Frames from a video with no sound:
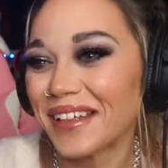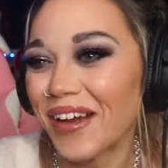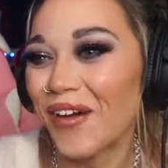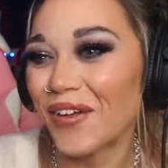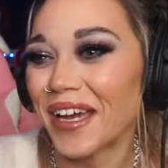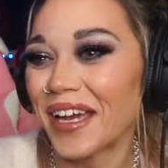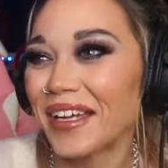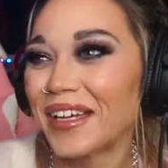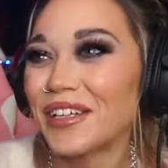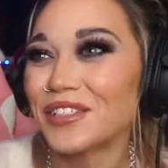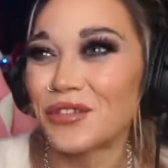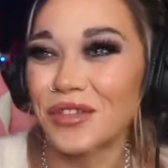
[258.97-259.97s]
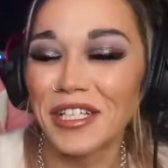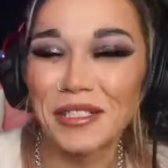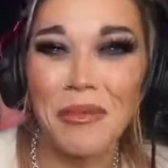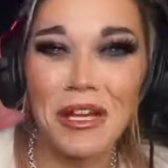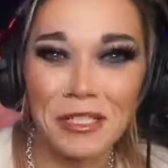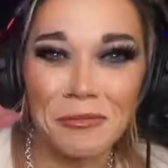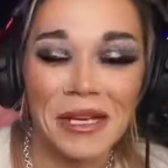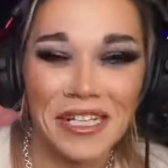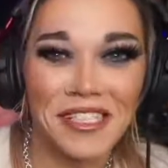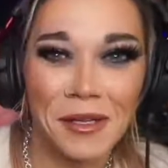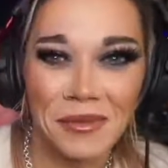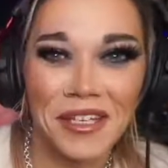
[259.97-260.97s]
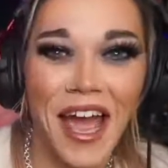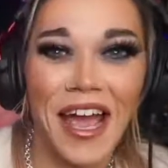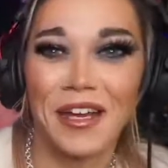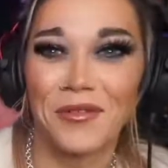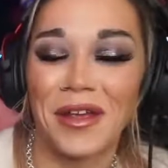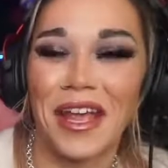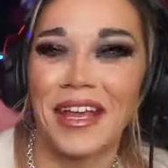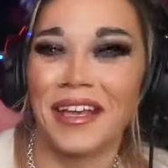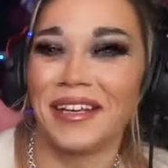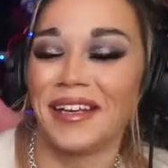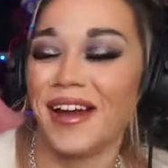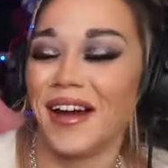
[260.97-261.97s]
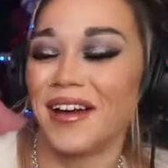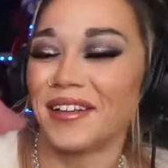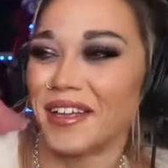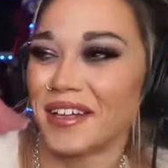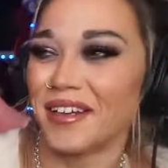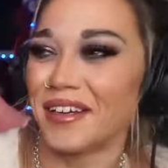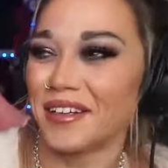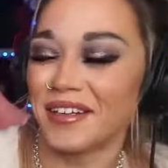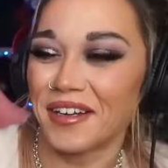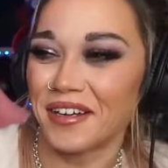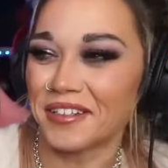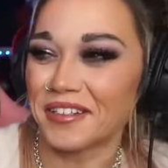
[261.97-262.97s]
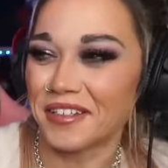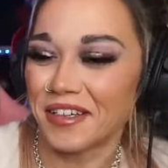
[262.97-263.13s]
Okay, so this must be some kind of a like a